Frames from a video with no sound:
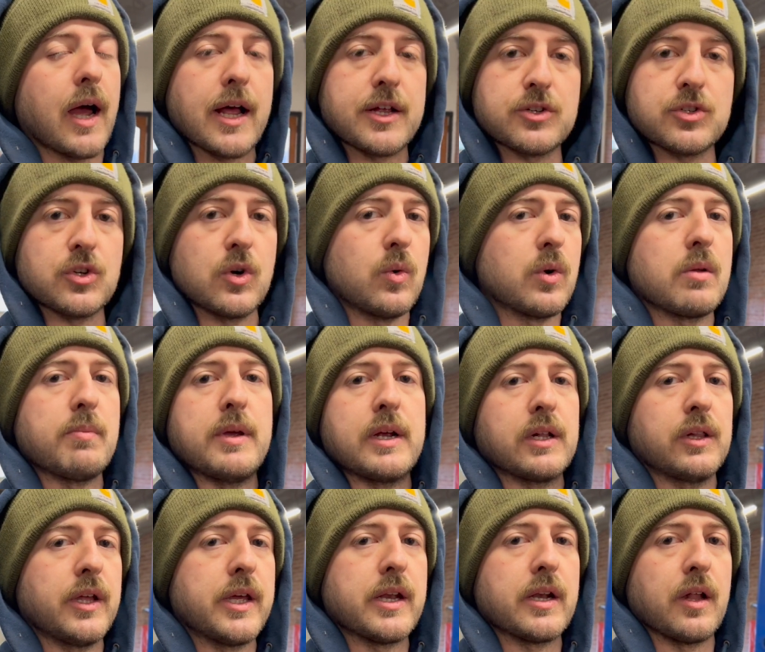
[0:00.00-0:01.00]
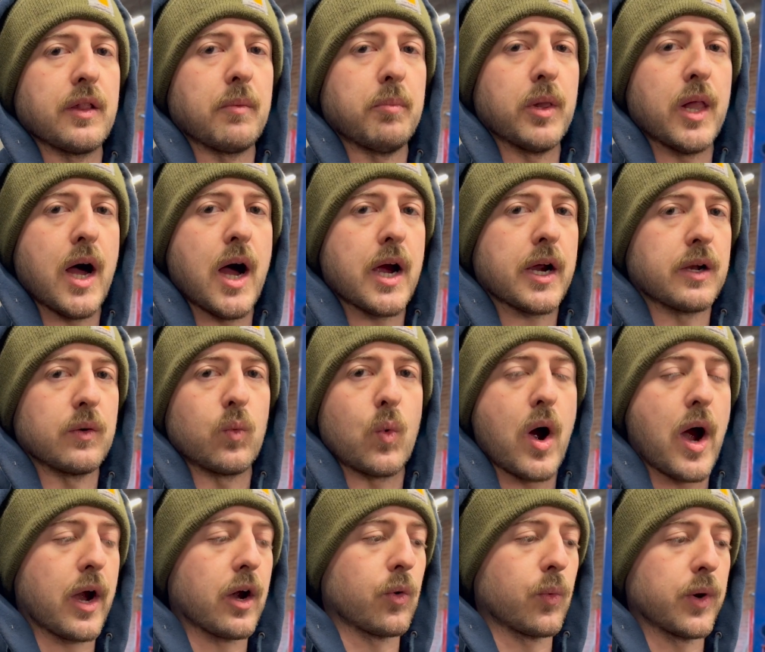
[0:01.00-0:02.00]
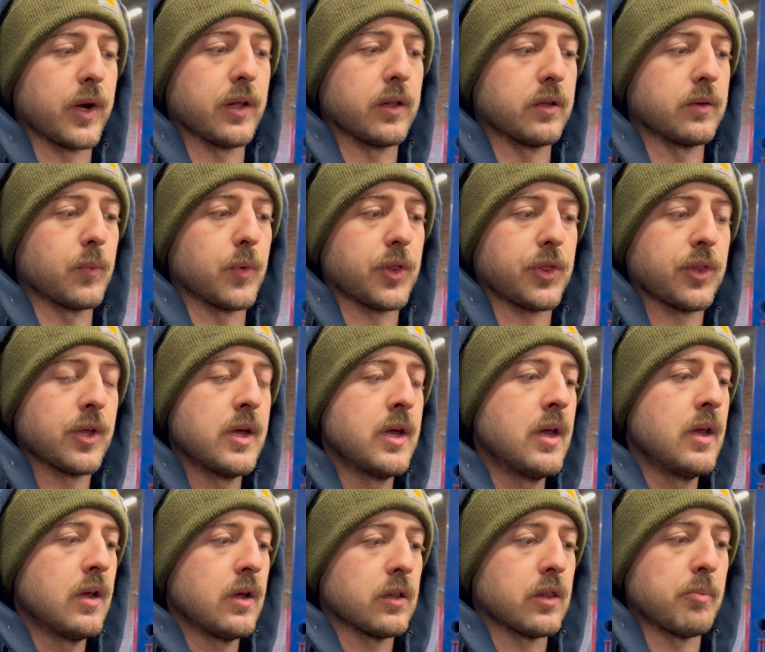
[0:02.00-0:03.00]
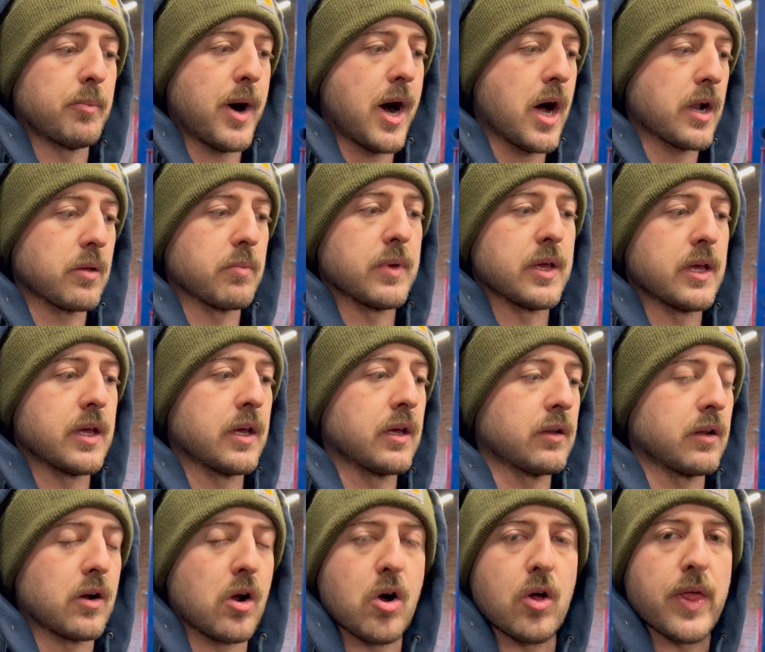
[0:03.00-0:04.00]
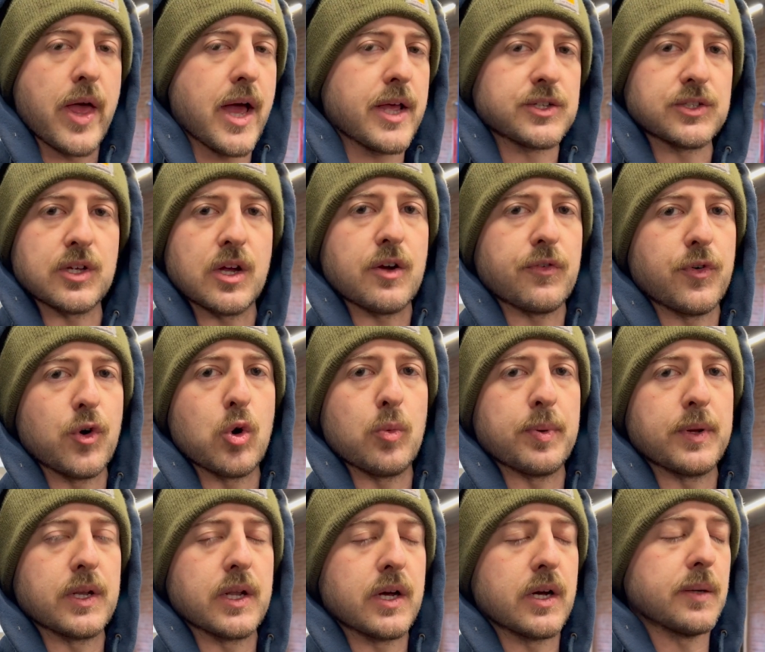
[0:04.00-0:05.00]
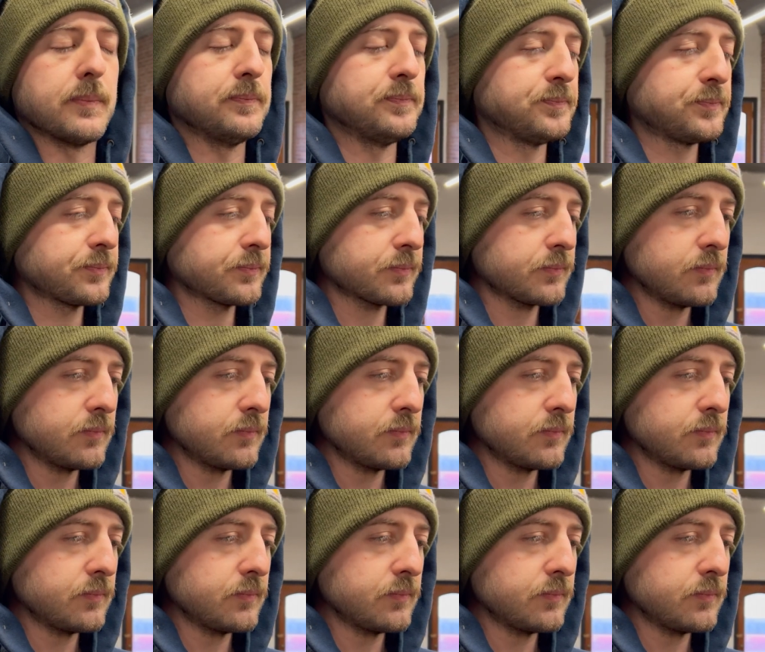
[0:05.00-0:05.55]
I just don't want to be cleaning on the block and wire wheeling with the bottom end and all that stuff opened up.